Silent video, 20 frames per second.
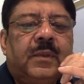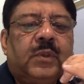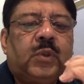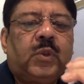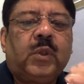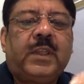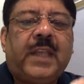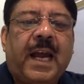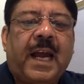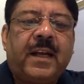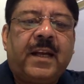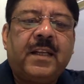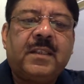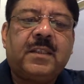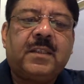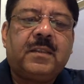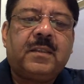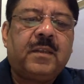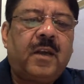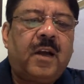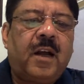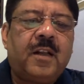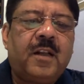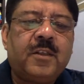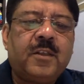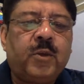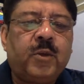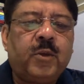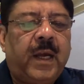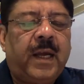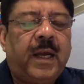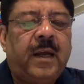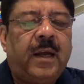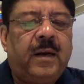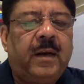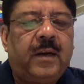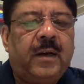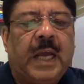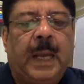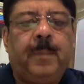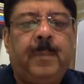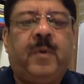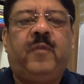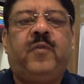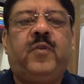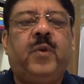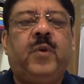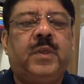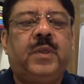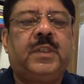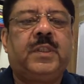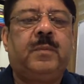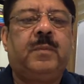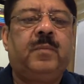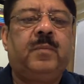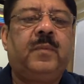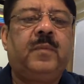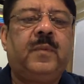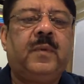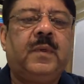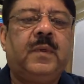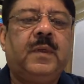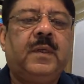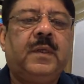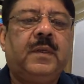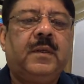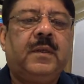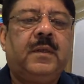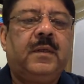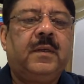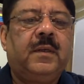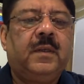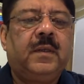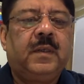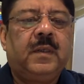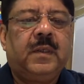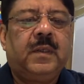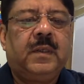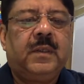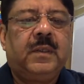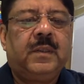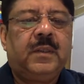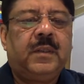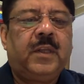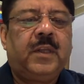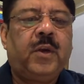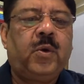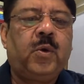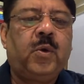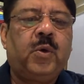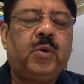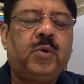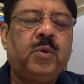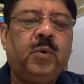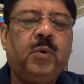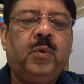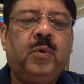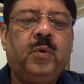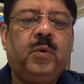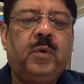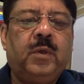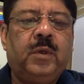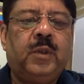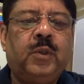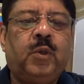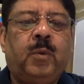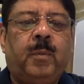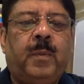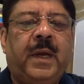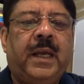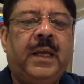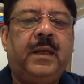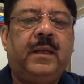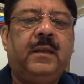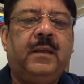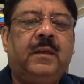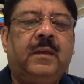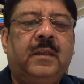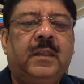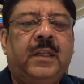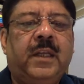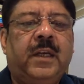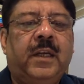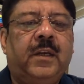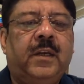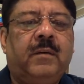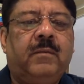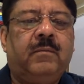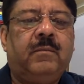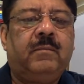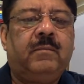So that is also a type of tourism. They go to Dubai, they